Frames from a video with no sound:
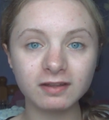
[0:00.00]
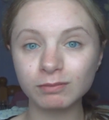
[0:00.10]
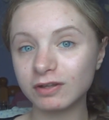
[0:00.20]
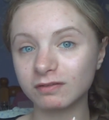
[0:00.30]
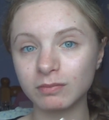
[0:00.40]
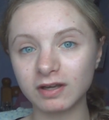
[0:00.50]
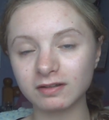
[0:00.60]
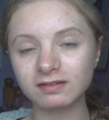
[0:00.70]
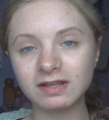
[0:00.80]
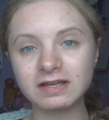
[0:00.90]
That's because
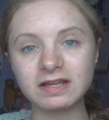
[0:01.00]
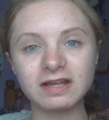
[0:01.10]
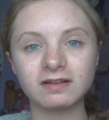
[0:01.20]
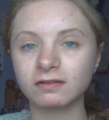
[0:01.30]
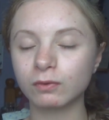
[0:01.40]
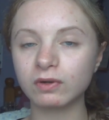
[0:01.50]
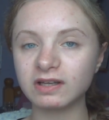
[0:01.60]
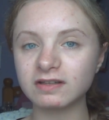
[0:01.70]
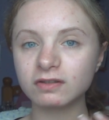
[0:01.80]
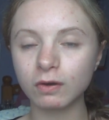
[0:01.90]
my skin is
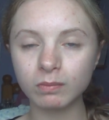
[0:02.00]
oily to